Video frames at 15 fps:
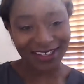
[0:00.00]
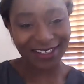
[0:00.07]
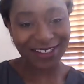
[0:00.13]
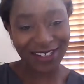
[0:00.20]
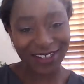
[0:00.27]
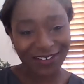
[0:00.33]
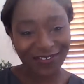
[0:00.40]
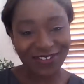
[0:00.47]

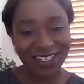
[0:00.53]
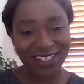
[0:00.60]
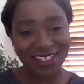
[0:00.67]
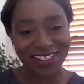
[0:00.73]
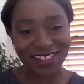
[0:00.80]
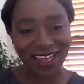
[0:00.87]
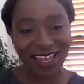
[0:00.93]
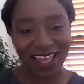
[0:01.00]
has come to
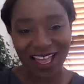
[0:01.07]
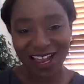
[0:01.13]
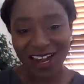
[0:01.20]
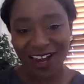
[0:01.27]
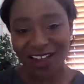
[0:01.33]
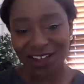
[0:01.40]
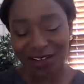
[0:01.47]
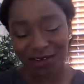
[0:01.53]
say
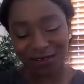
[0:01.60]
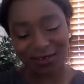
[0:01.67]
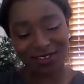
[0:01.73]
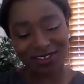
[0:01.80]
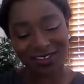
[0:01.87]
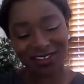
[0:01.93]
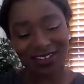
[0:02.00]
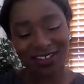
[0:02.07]

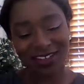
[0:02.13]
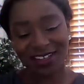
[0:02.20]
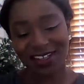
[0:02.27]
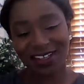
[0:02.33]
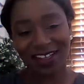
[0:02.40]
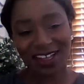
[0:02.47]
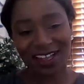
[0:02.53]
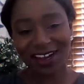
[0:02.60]
hello.
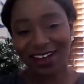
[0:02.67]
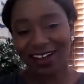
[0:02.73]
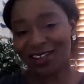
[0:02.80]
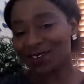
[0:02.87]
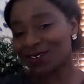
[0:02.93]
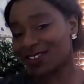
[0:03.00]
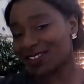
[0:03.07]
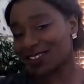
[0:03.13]

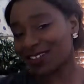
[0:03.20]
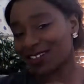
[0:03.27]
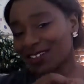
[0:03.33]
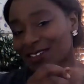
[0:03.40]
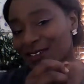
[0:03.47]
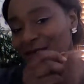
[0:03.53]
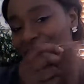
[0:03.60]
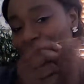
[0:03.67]
Hello,
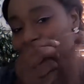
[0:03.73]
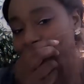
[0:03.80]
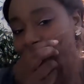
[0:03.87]
sun.